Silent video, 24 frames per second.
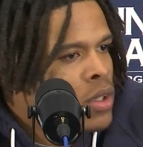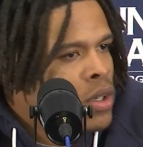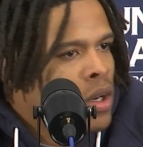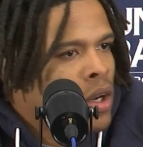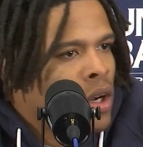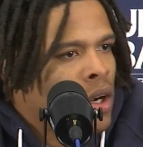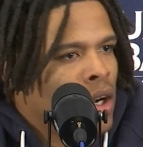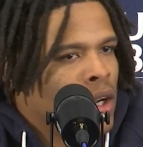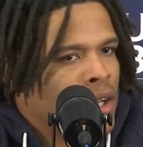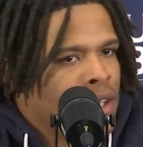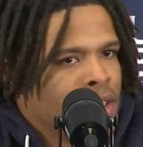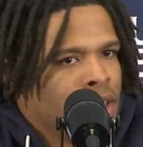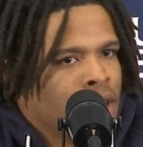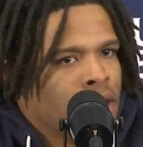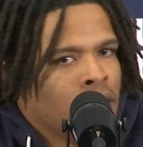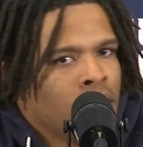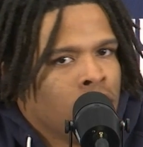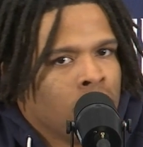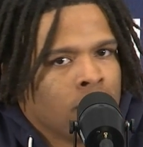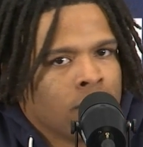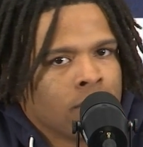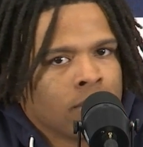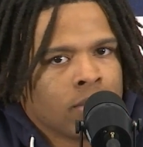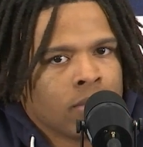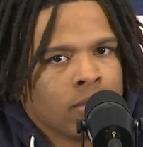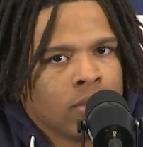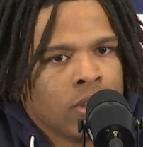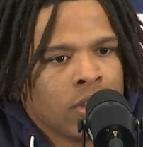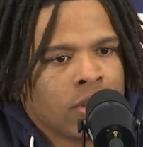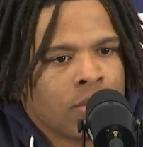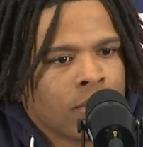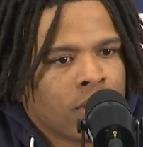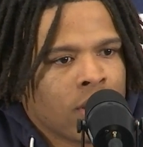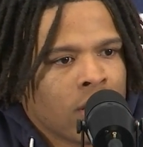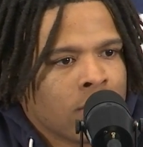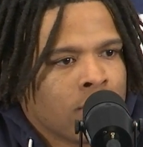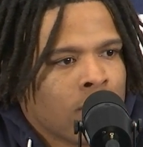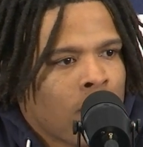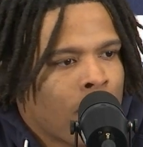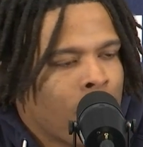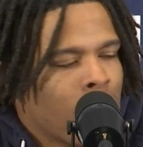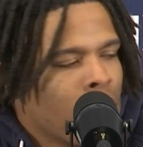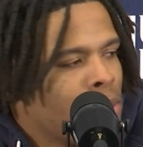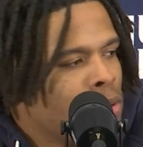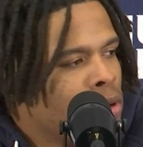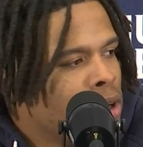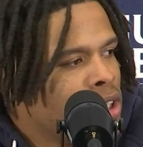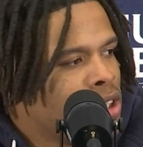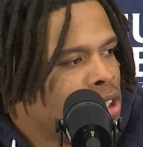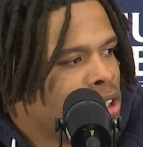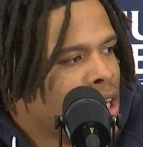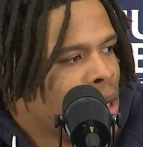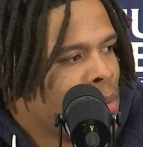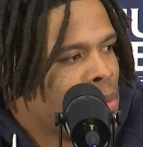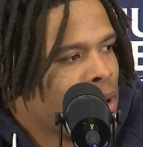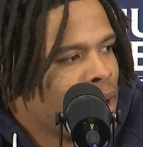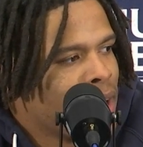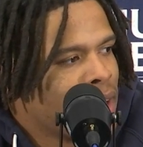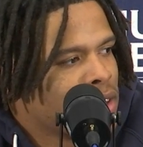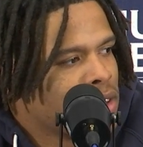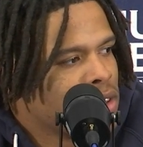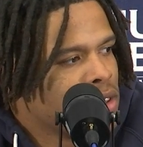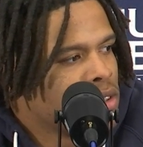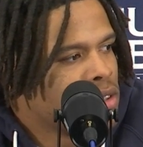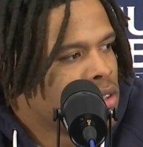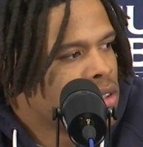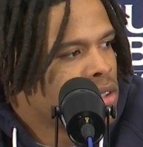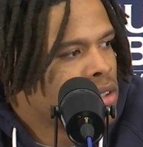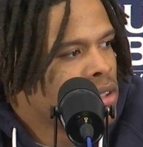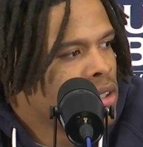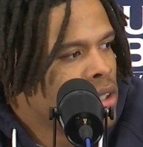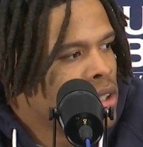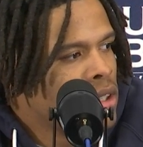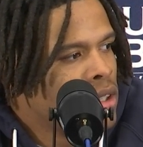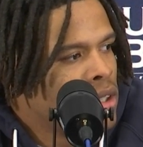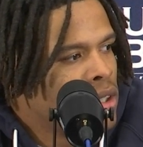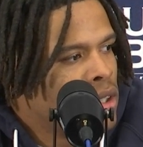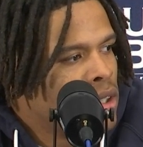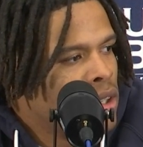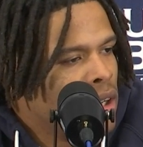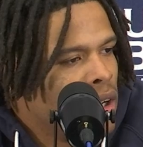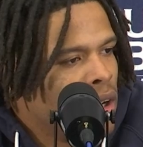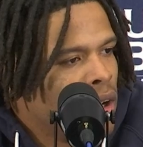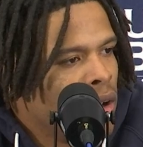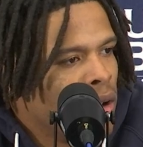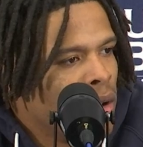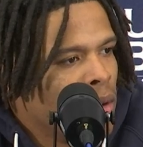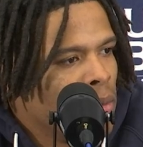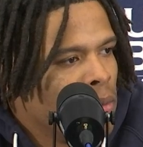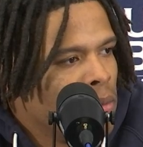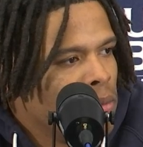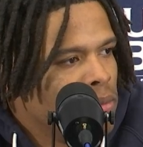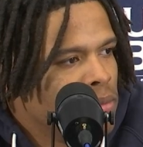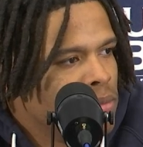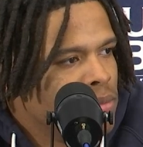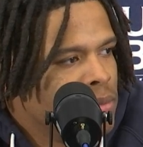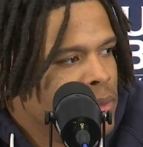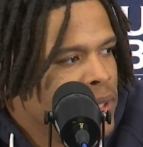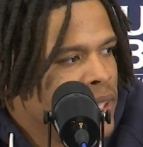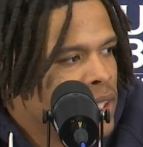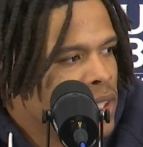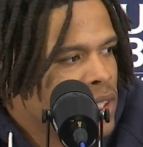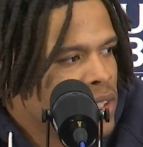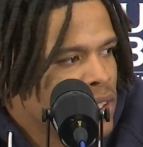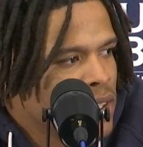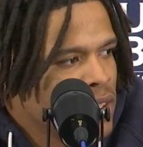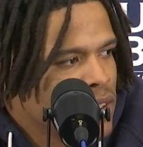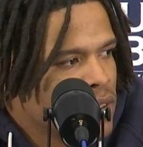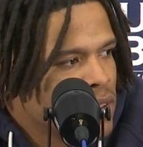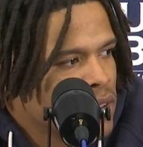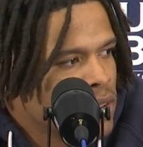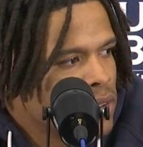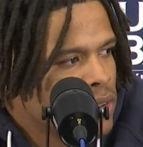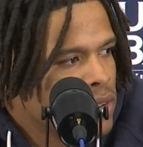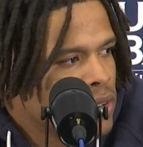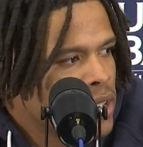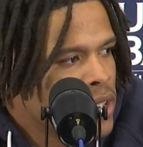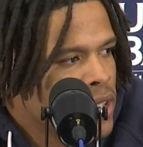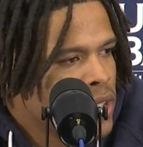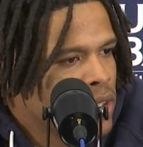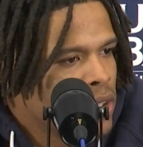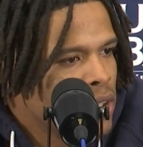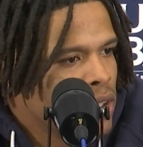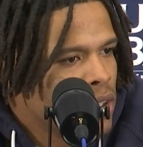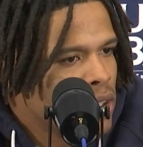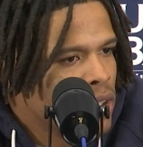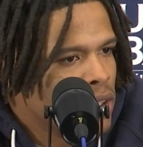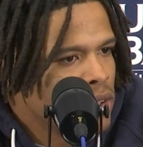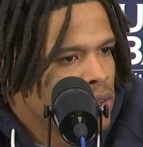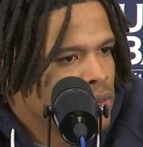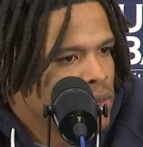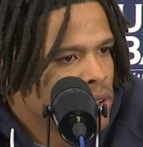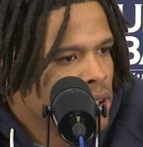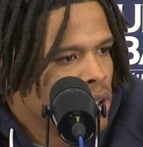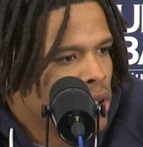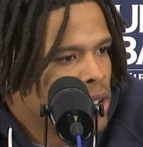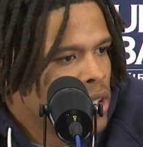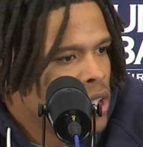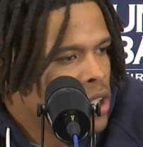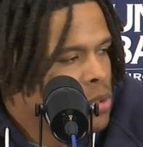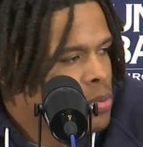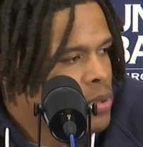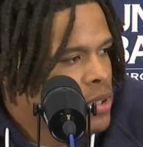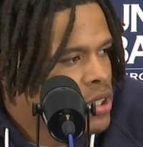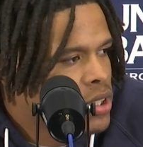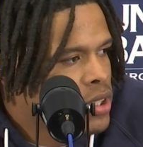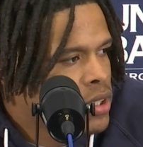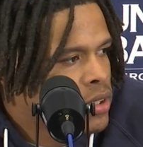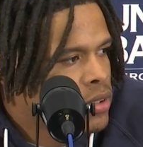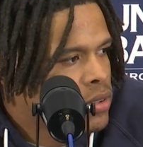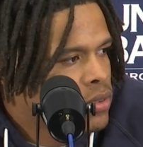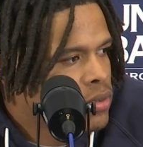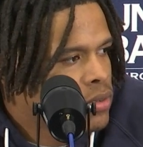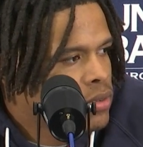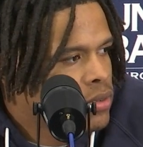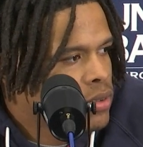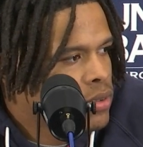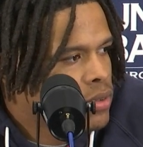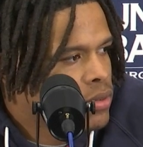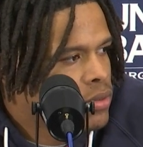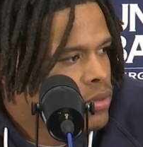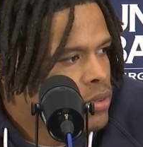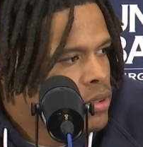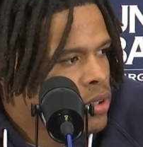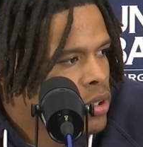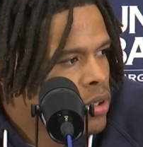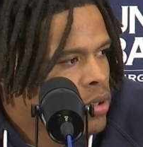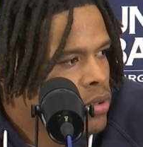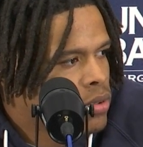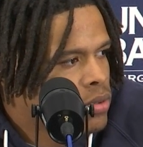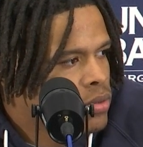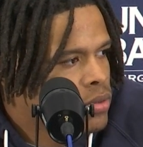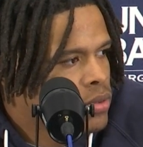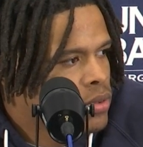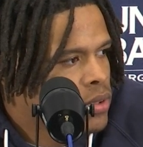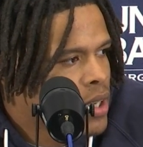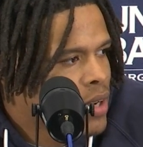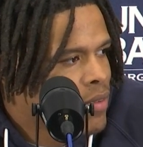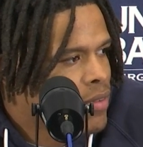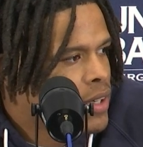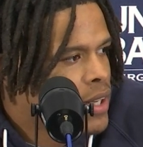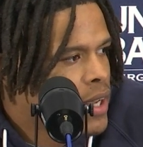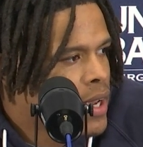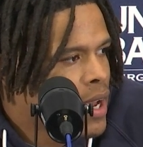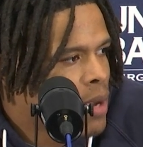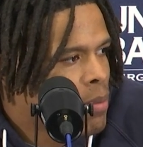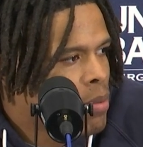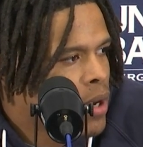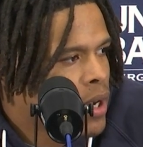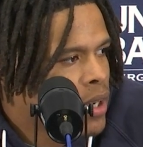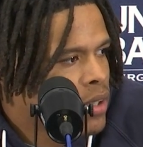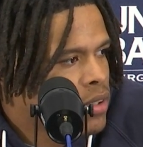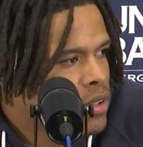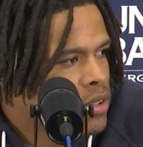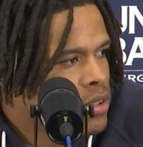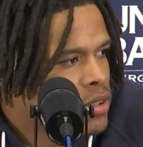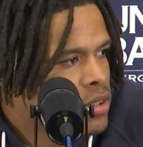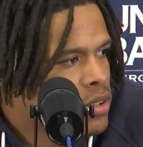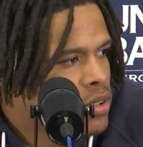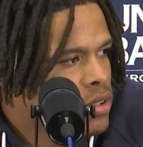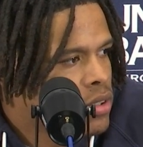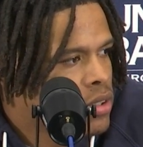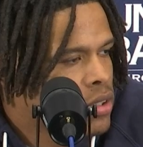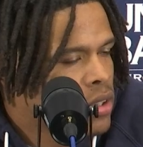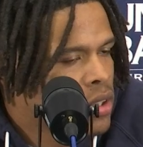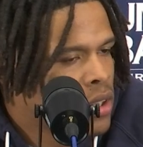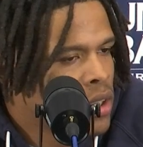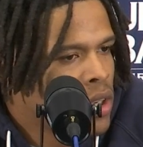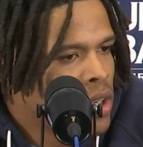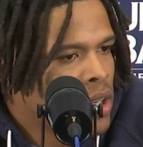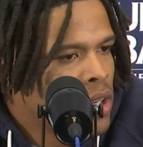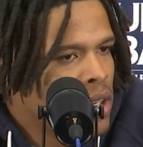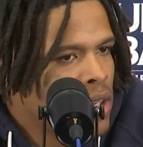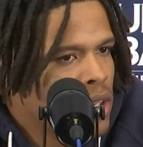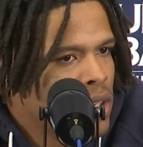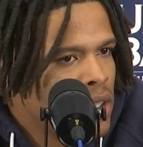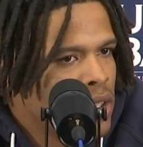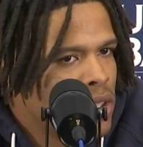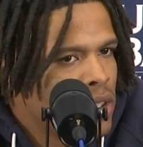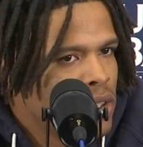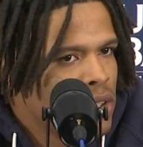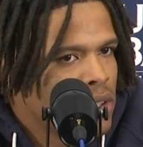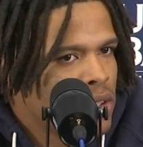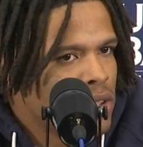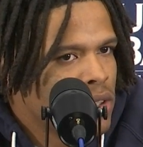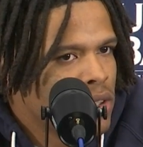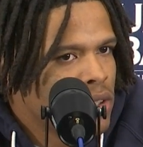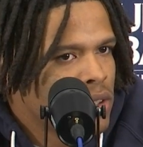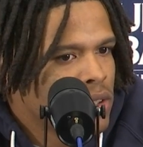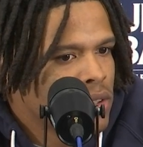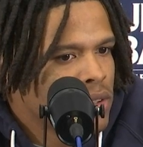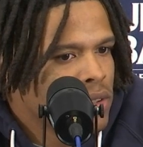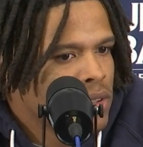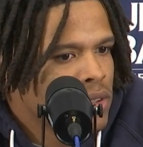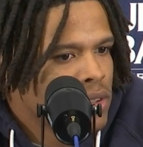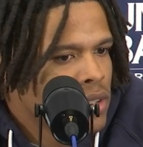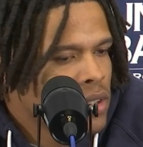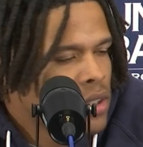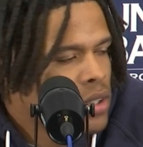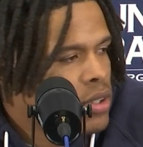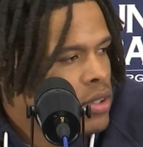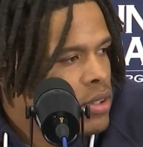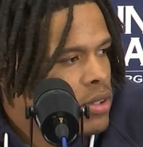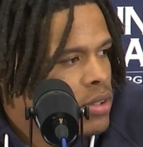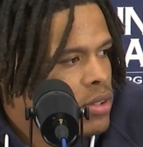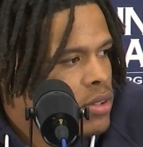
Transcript: Uh, yeah, just because my preparation at practice, um, being consistent and uh, going 100%, you know, every day at practice. And uh, yeah